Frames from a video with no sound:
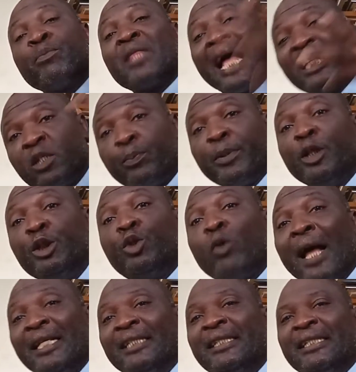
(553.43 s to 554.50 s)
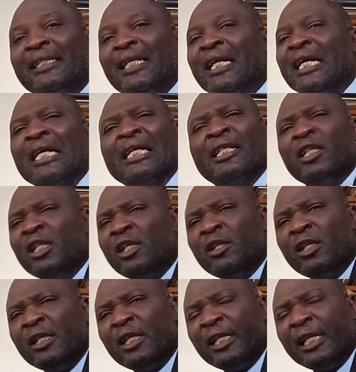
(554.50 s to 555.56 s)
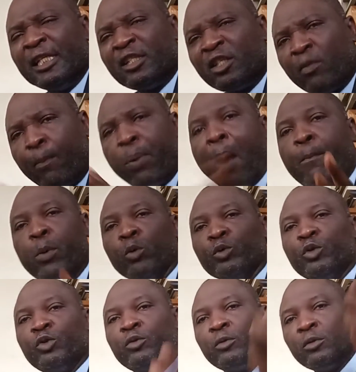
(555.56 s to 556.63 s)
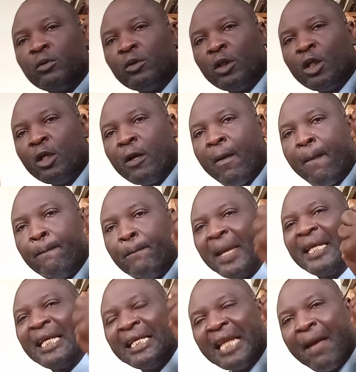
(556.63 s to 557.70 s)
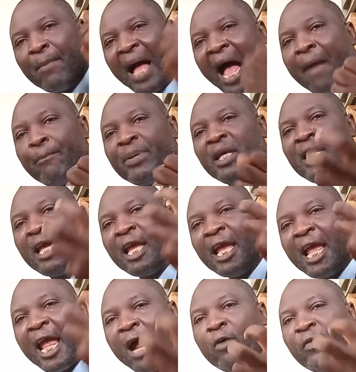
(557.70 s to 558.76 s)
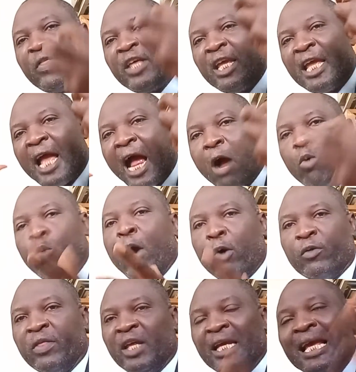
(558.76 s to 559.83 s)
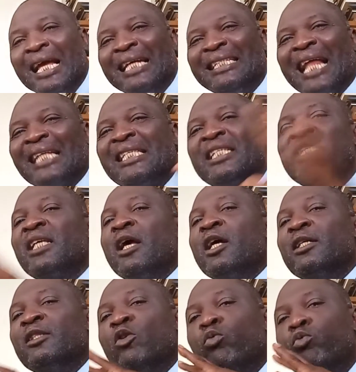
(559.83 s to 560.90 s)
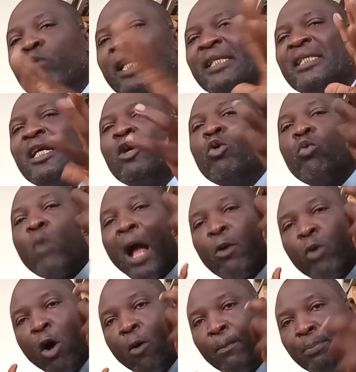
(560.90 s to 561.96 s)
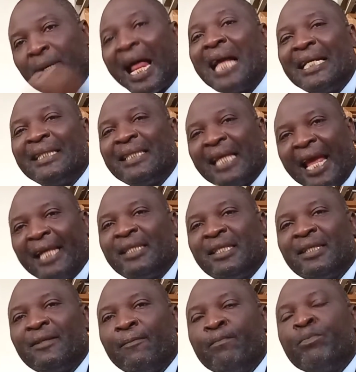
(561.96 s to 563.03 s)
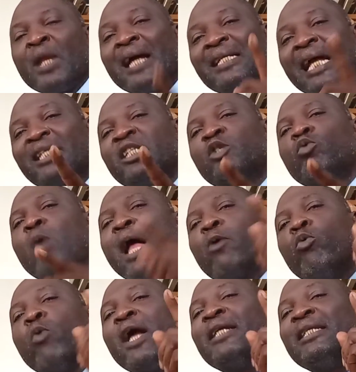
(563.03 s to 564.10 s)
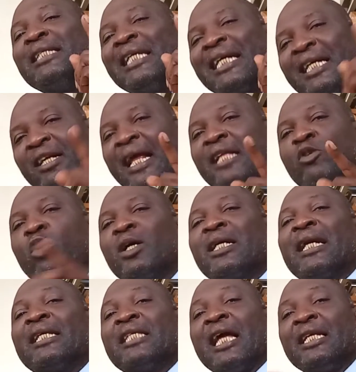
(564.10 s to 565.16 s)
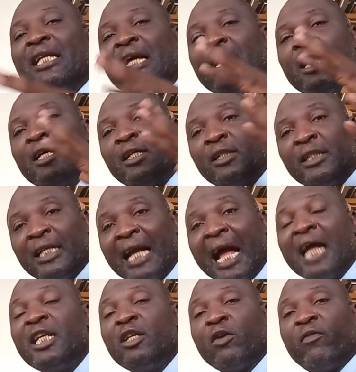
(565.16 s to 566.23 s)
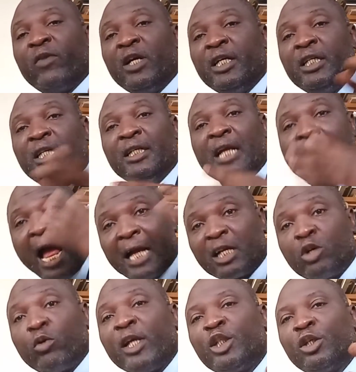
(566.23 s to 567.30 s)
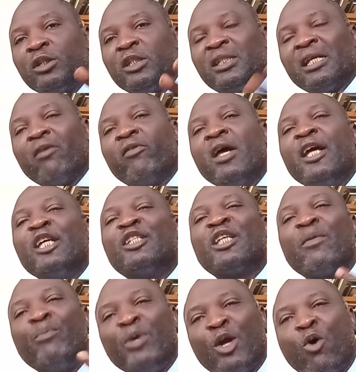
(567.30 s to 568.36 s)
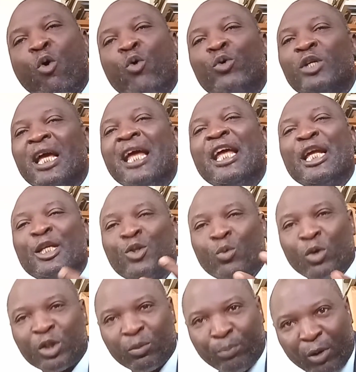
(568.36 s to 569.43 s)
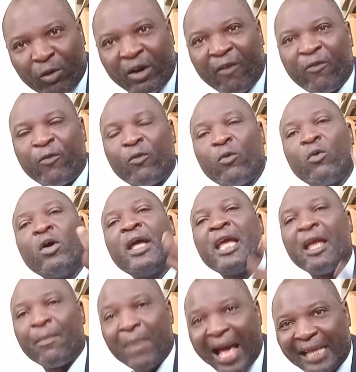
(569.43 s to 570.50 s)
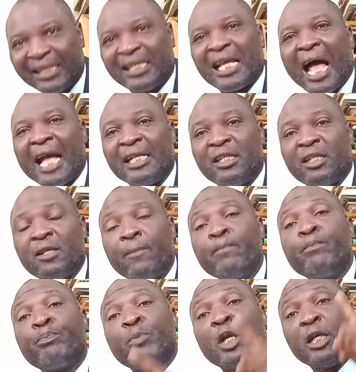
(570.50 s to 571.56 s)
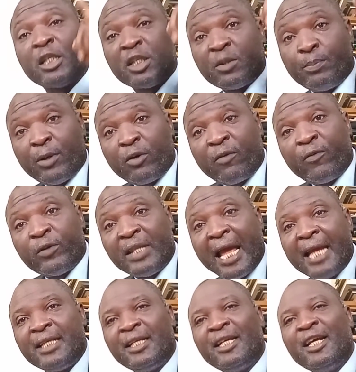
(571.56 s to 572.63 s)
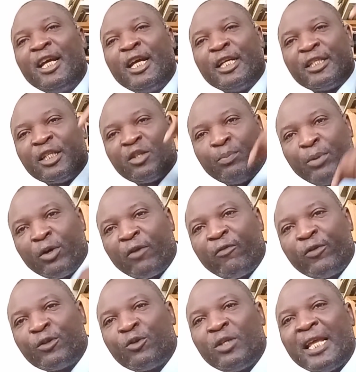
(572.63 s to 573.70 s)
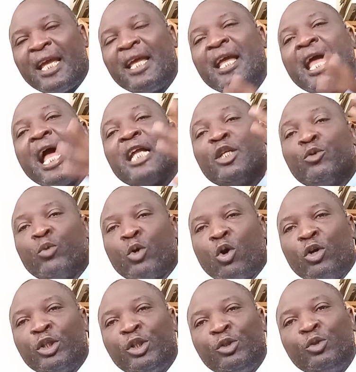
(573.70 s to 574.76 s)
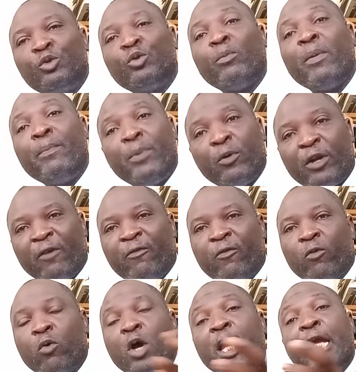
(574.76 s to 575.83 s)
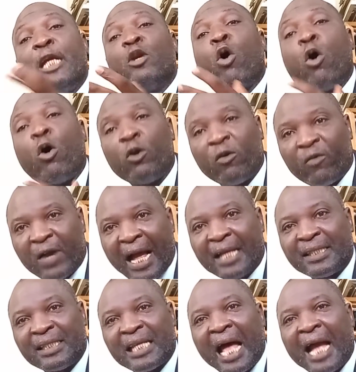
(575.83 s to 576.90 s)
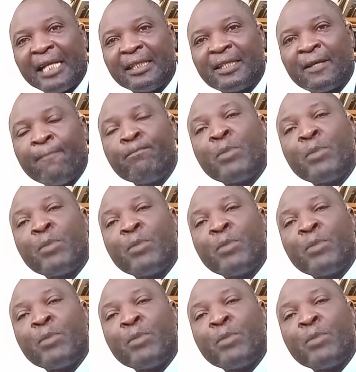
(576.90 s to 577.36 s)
That spirituality is the purpose, making them happy, healthy, and wealthy. That is the reason why we're on planet Earth. And that is why when the Creator created the Garden of Eden and creation itself, He said, behold, it was beautiful in my sight. It is beautiful then, it is beautiful today, and it will continue to be beautiful in all of our sight.